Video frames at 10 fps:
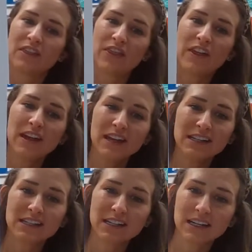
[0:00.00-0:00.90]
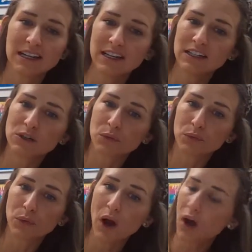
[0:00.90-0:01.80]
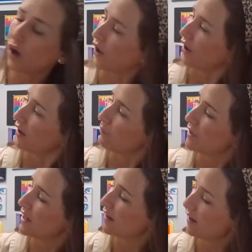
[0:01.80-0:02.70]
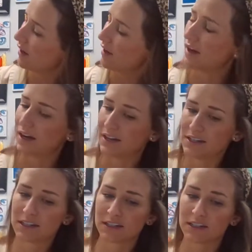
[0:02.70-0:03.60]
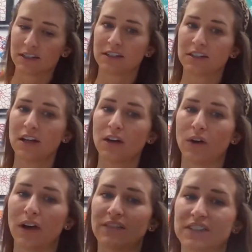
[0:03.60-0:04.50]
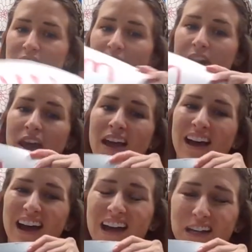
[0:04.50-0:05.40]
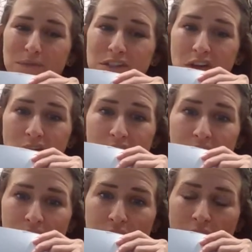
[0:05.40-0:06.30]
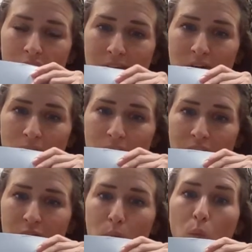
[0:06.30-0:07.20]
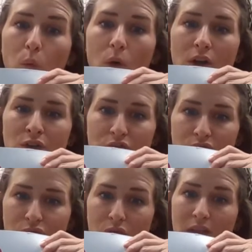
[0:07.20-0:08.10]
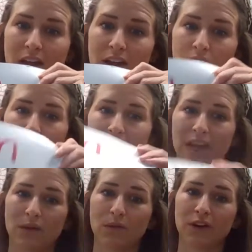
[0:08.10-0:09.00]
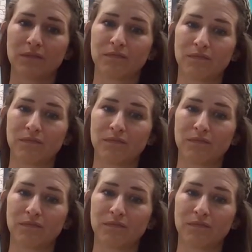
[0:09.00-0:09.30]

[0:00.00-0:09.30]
this is wrong because. So I've said, I am sorry for knocking over your wonderful Lego tower.